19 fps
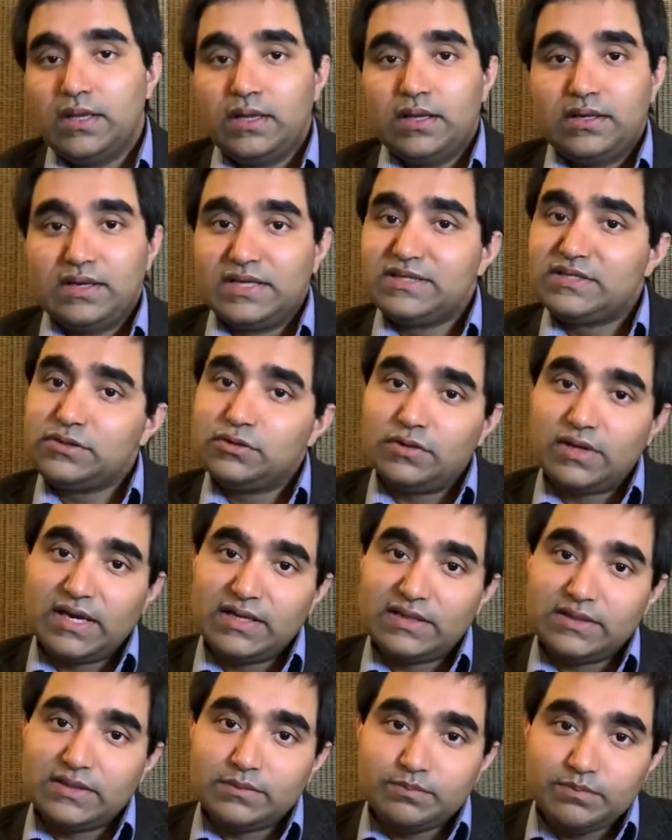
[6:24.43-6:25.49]
Let's look
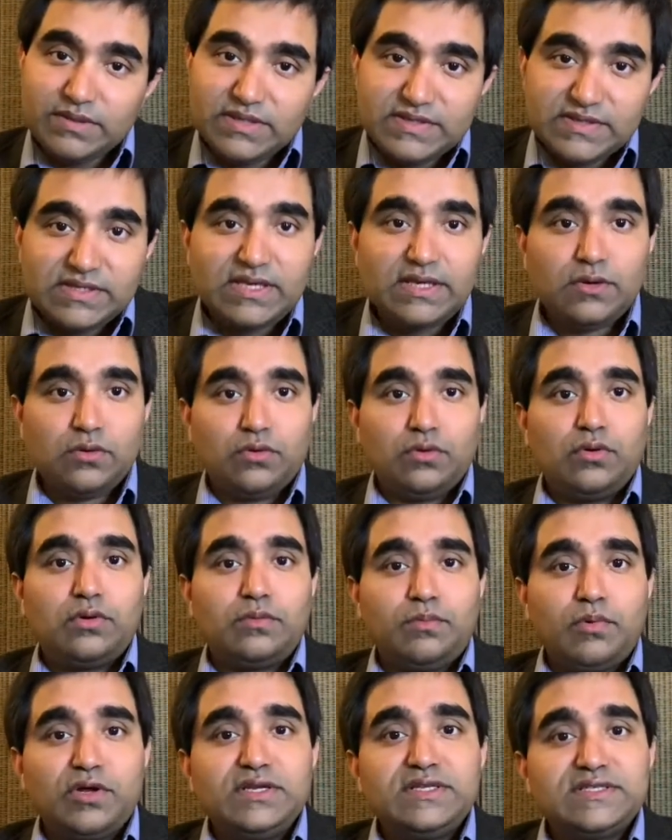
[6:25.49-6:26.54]
at the PCO or
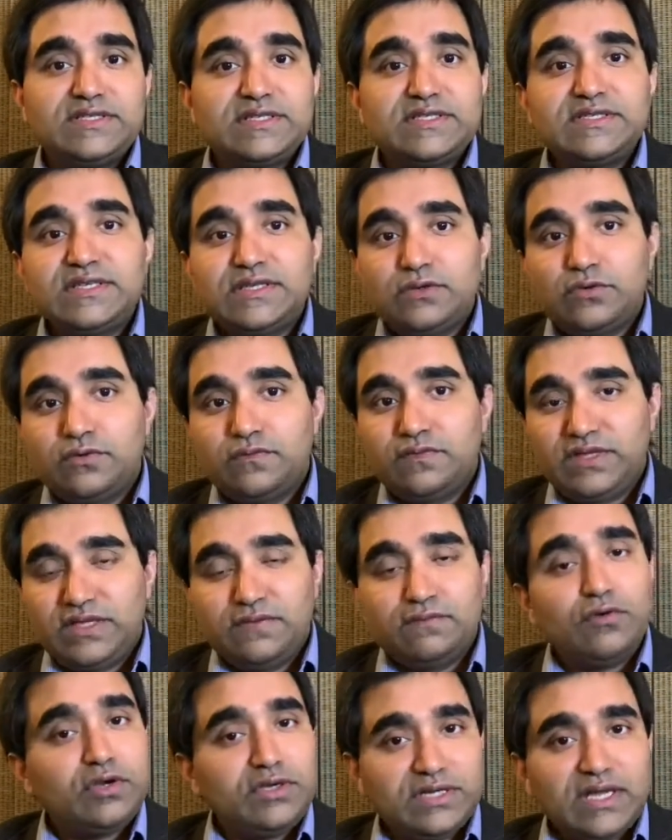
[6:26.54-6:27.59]
polycystic ovary.
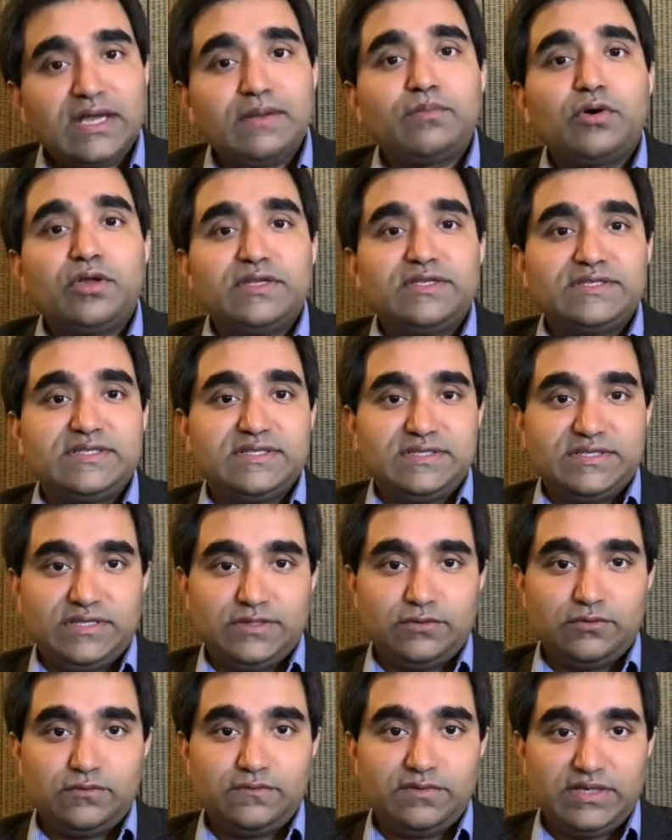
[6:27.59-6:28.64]
What are polycystic
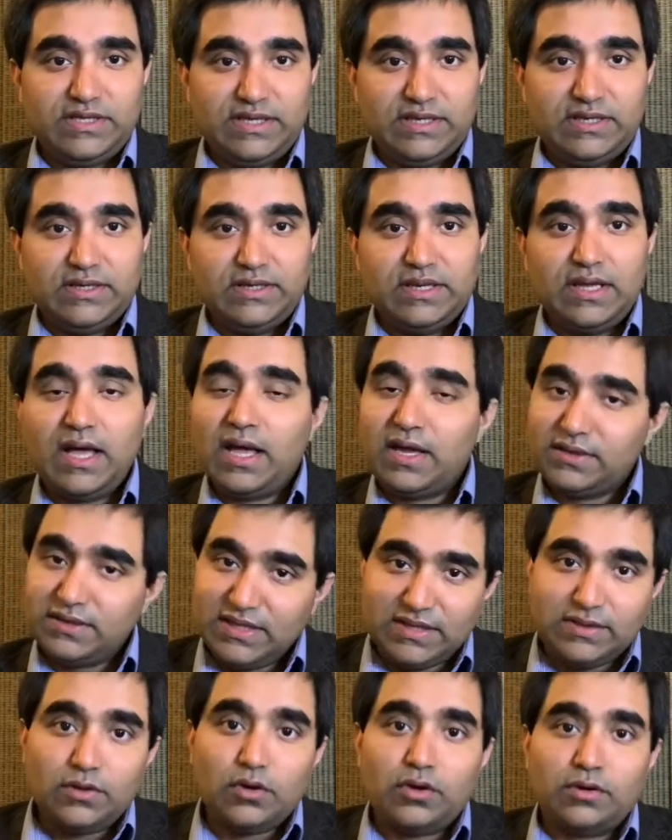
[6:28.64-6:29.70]
ovary? Are they
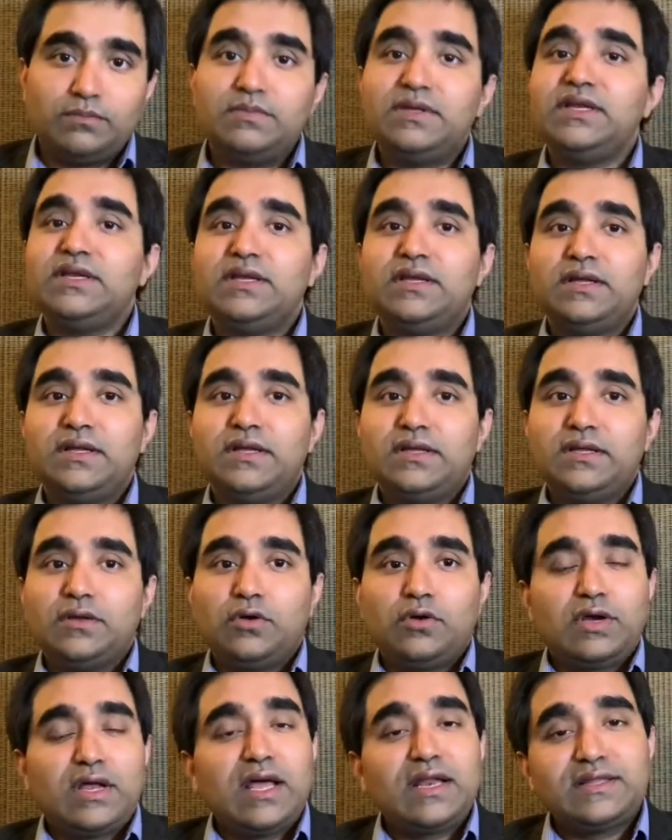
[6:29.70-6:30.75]
normal,
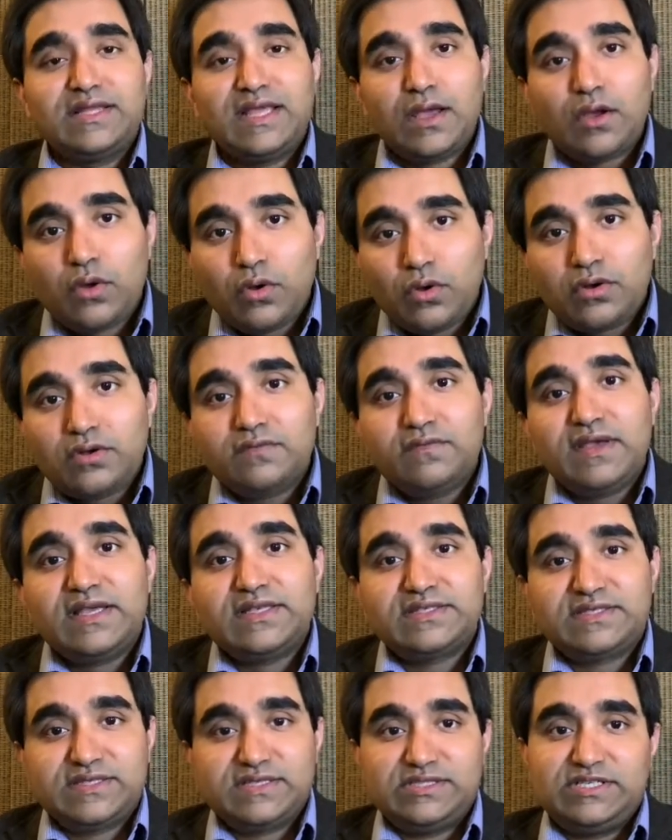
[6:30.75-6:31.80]
or are they
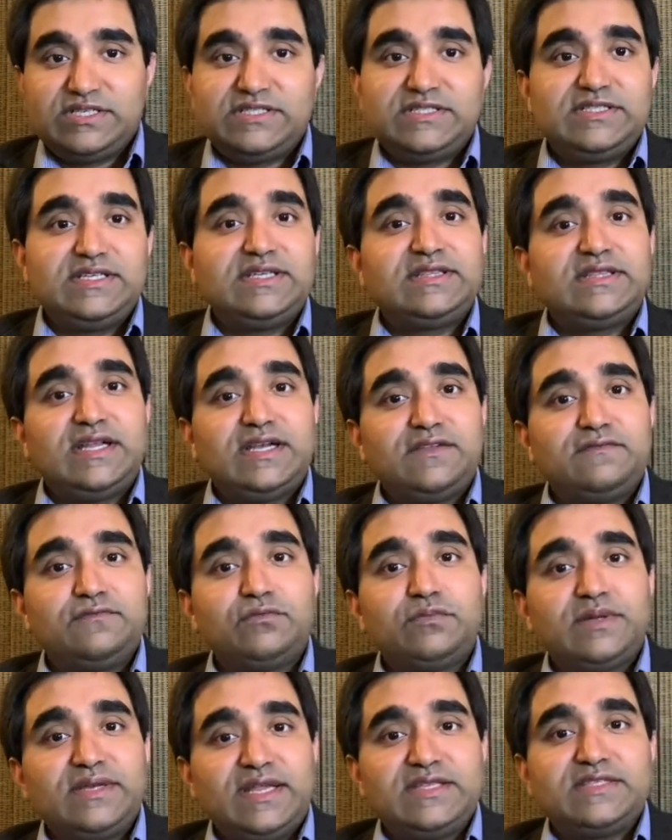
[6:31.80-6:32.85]
always suggesting that a
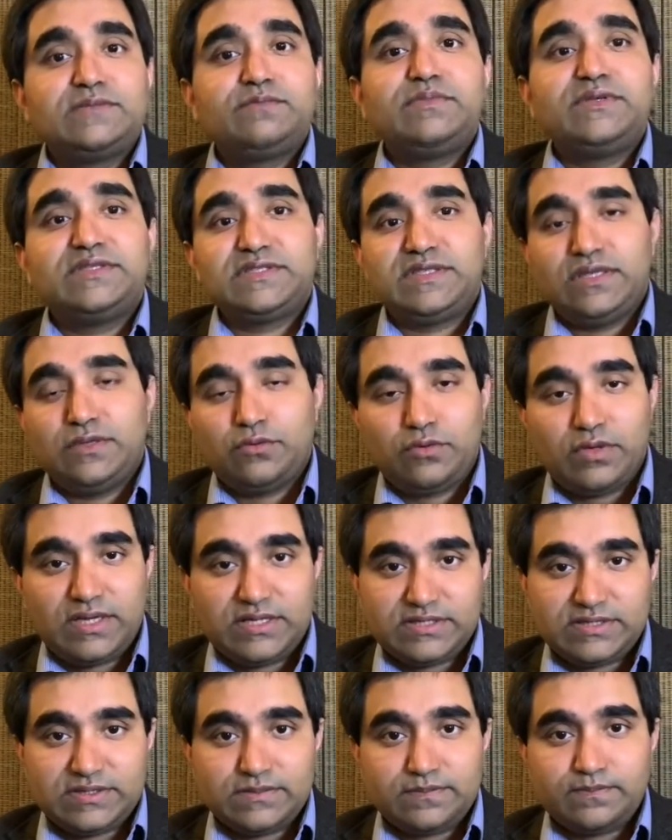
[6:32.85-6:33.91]
woman has
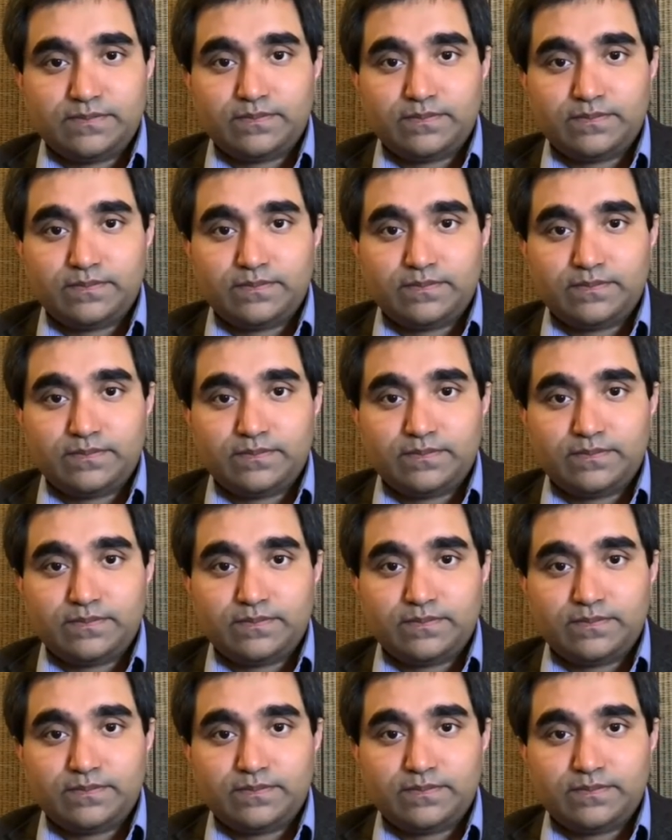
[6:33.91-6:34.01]
PCOS?